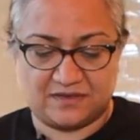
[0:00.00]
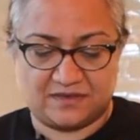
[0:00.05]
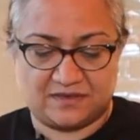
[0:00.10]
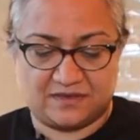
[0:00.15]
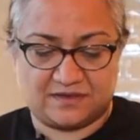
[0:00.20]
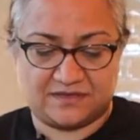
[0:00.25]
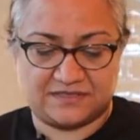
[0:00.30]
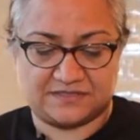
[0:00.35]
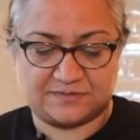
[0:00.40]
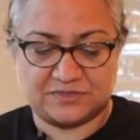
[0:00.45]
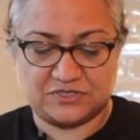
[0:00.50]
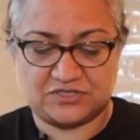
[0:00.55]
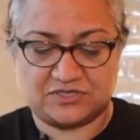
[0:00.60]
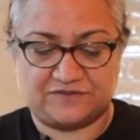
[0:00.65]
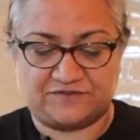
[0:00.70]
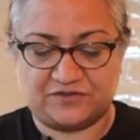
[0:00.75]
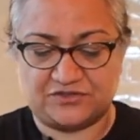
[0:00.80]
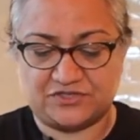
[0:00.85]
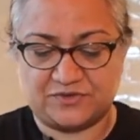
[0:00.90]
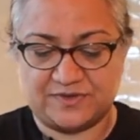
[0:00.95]
And
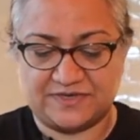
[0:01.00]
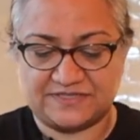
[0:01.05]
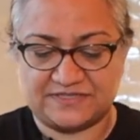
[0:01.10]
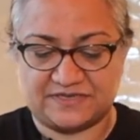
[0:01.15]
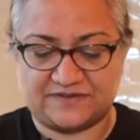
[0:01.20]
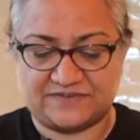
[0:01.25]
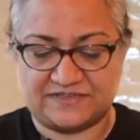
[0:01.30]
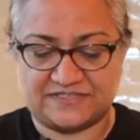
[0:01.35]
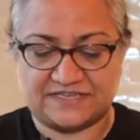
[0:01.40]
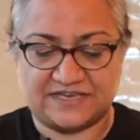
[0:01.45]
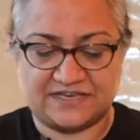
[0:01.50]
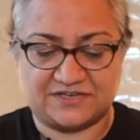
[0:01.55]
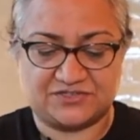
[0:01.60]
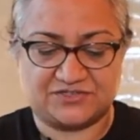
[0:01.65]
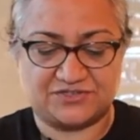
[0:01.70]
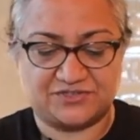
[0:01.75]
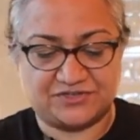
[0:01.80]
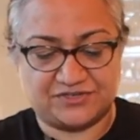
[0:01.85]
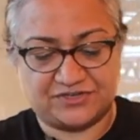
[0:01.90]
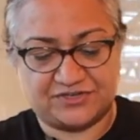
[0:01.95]
especially if you're doing sort of a
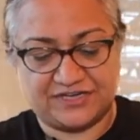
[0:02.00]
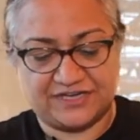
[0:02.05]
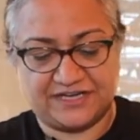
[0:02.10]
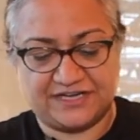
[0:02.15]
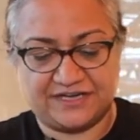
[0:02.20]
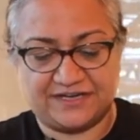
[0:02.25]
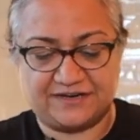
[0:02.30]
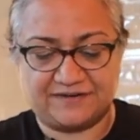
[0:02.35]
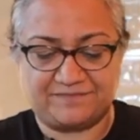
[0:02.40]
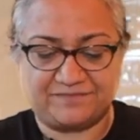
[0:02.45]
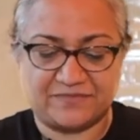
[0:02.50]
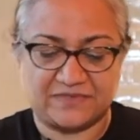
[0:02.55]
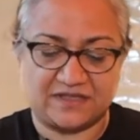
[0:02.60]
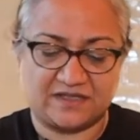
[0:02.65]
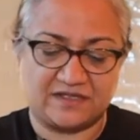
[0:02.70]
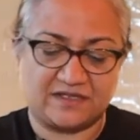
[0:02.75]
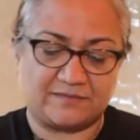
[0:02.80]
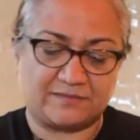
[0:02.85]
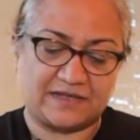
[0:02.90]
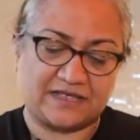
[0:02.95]
tandoori,
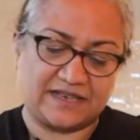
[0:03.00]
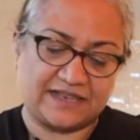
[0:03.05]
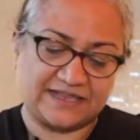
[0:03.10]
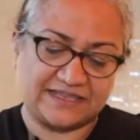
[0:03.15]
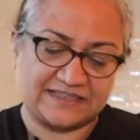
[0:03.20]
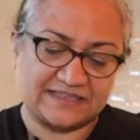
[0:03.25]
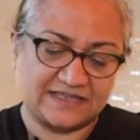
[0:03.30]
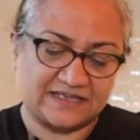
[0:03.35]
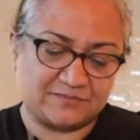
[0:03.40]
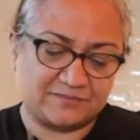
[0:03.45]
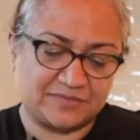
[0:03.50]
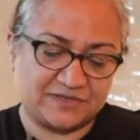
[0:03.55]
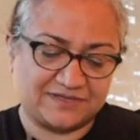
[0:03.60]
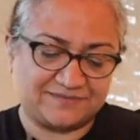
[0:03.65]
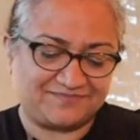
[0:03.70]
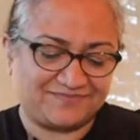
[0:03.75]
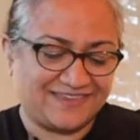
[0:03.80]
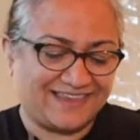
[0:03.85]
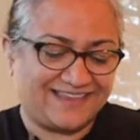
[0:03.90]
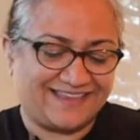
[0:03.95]
I like that,
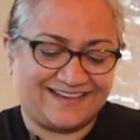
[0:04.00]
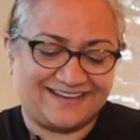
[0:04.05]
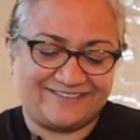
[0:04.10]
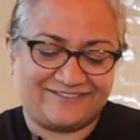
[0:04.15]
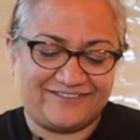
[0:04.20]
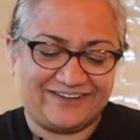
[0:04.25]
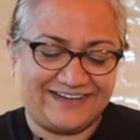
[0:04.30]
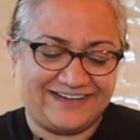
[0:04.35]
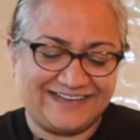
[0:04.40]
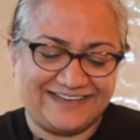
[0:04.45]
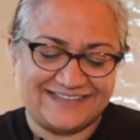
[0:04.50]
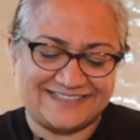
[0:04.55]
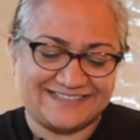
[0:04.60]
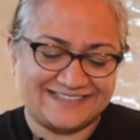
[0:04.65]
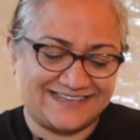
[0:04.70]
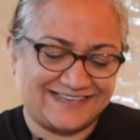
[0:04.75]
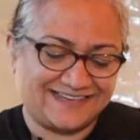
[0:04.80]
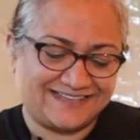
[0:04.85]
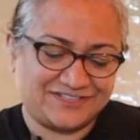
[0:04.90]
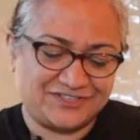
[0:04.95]
but really
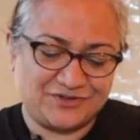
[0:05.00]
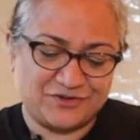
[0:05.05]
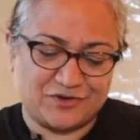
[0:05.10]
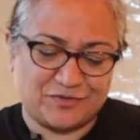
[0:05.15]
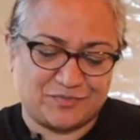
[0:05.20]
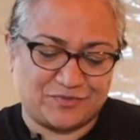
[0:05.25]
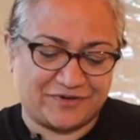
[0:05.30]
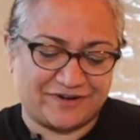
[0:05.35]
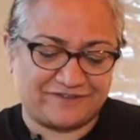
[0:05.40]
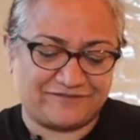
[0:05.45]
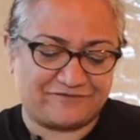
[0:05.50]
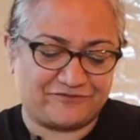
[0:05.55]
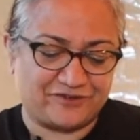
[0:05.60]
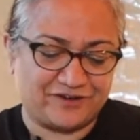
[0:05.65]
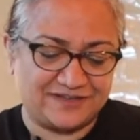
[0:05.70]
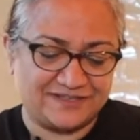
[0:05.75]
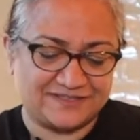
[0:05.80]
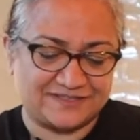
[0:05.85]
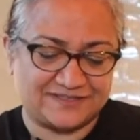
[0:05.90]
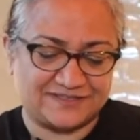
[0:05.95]
it's your
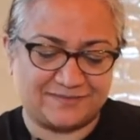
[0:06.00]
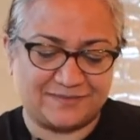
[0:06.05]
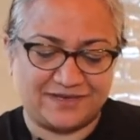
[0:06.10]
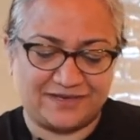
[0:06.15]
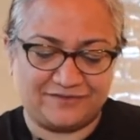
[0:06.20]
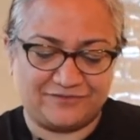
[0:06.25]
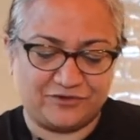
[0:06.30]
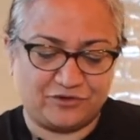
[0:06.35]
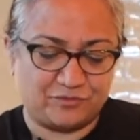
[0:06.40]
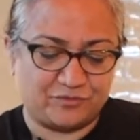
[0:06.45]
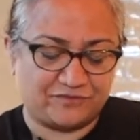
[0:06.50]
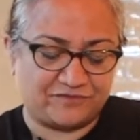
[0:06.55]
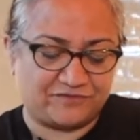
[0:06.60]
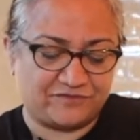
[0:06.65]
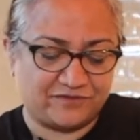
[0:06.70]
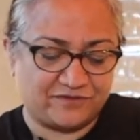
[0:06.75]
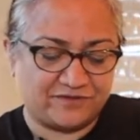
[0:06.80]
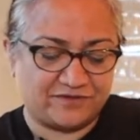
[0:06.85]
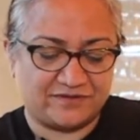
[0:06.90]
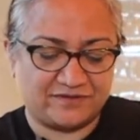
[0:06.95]
preference. I mean, if you
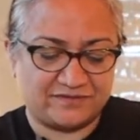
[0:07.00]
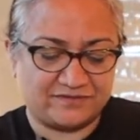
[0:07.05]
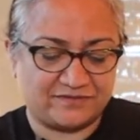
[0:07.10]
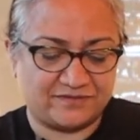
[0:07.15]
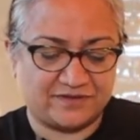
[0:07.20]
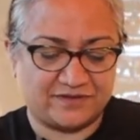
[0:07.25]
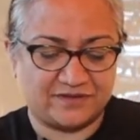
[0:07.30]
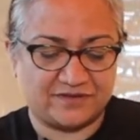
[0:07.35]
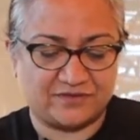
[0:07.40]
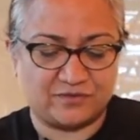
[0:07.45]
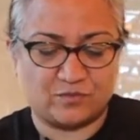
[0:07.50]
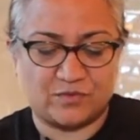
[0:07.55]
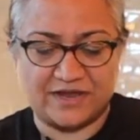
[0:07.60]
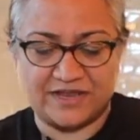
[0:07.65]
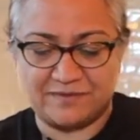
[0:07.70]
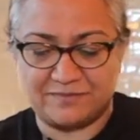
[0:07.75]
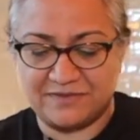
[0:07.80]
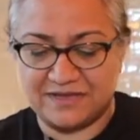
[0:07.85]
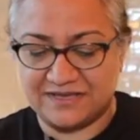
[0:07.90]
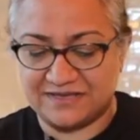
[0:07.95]
prefer the
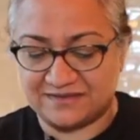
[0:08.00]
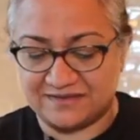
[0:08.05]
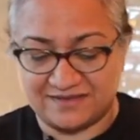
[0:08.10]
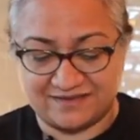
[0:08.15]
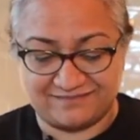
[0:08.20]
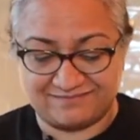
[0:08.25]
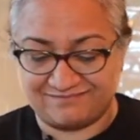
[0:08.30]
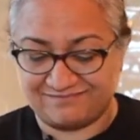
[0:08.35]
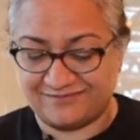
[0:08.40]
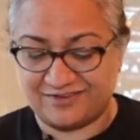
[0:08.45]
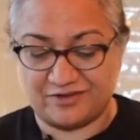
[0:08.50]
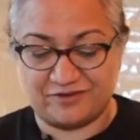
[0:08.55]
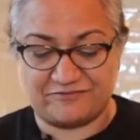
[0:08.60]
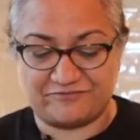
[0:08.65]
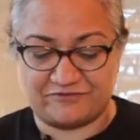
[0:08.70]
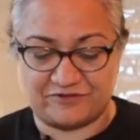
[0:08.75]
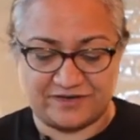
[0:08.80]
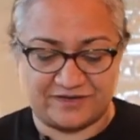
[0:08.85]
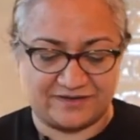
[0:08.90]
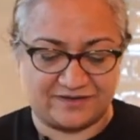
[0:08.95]
white meat, then go
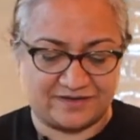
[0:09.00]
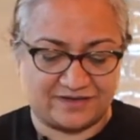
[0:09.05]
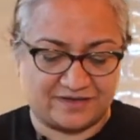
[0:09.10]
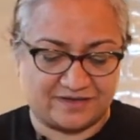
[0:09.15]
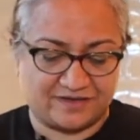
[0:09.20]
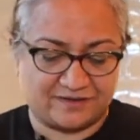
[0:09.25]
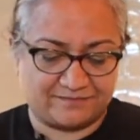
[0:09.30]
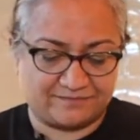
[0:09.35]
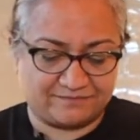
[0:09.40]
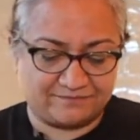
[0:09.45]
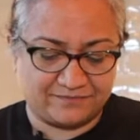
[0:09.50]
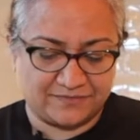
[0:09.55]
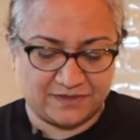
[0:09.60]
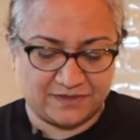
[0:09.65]
for it. I'm